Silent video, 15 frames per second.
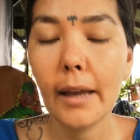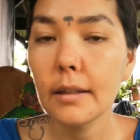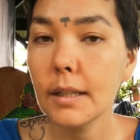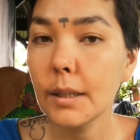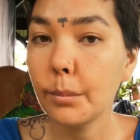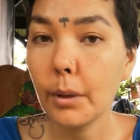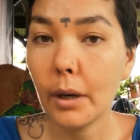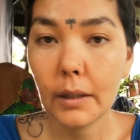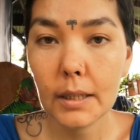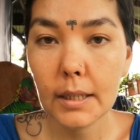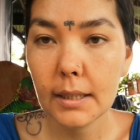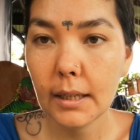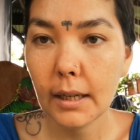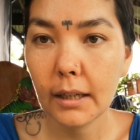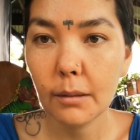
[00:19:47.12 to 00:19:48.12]

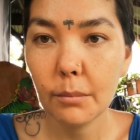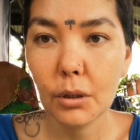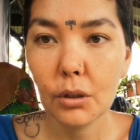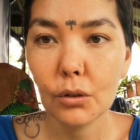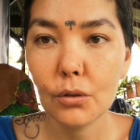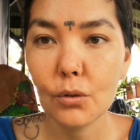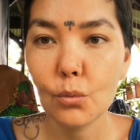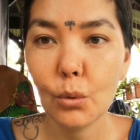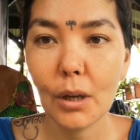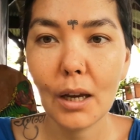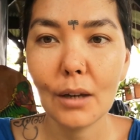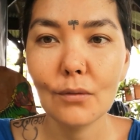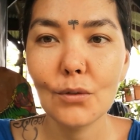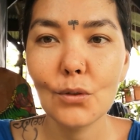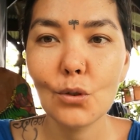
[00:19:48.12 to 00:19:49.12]
anti-parasite, because we
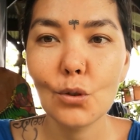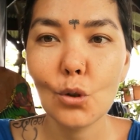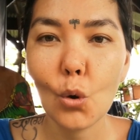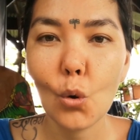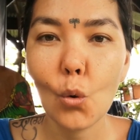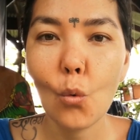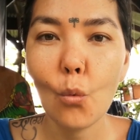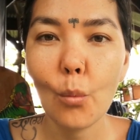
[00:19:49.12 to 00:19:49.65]
have so